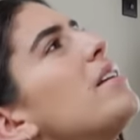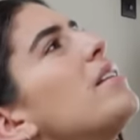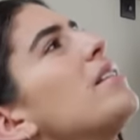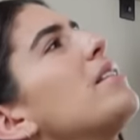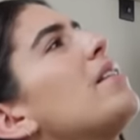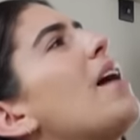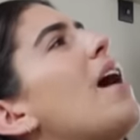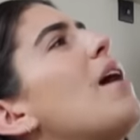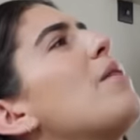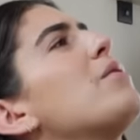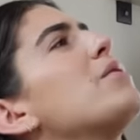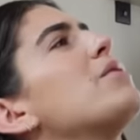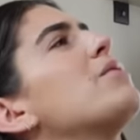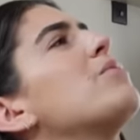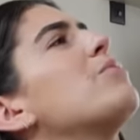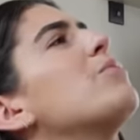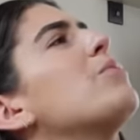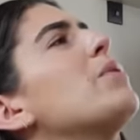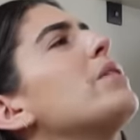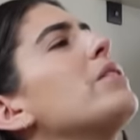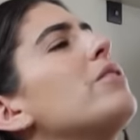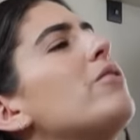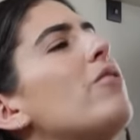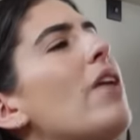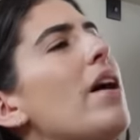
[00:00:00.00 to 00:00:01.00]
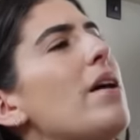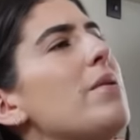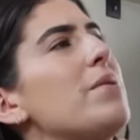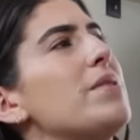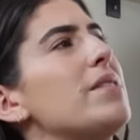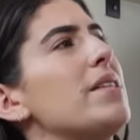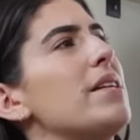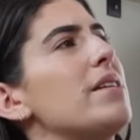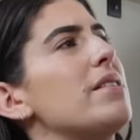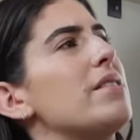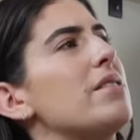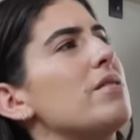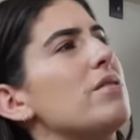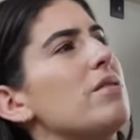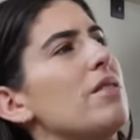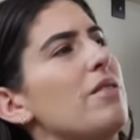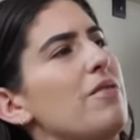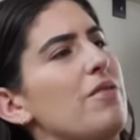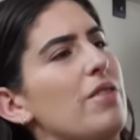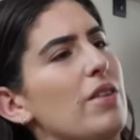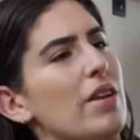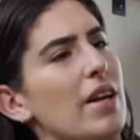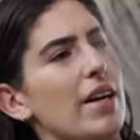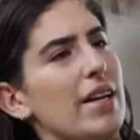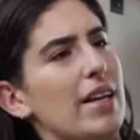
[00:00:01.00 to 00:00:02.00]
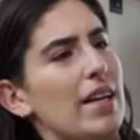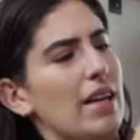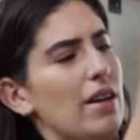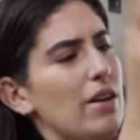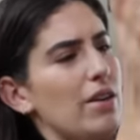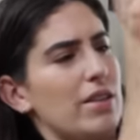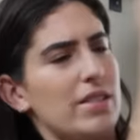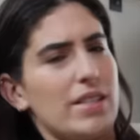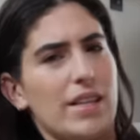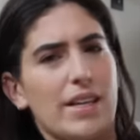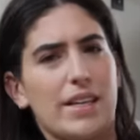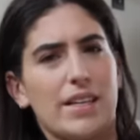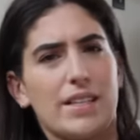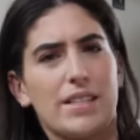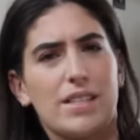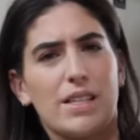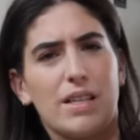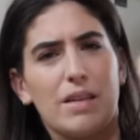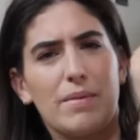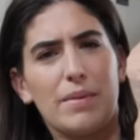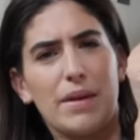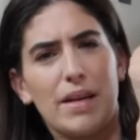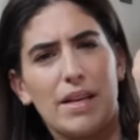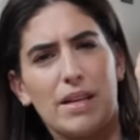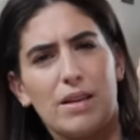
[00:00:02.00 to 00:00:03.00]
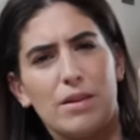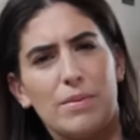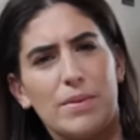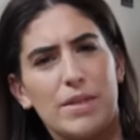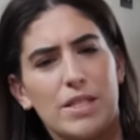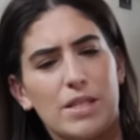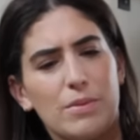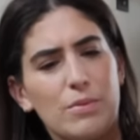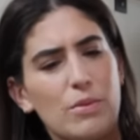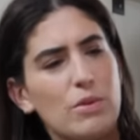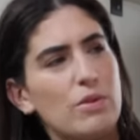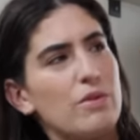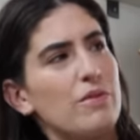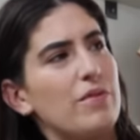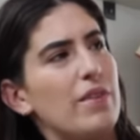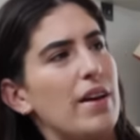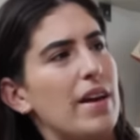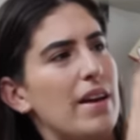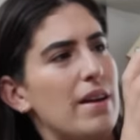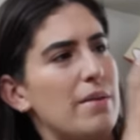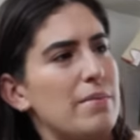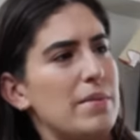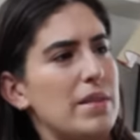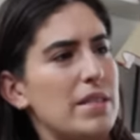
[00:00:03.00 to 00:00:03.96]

That was from when Gray was little. I feel like it looks like it's going to be a little bit small for him.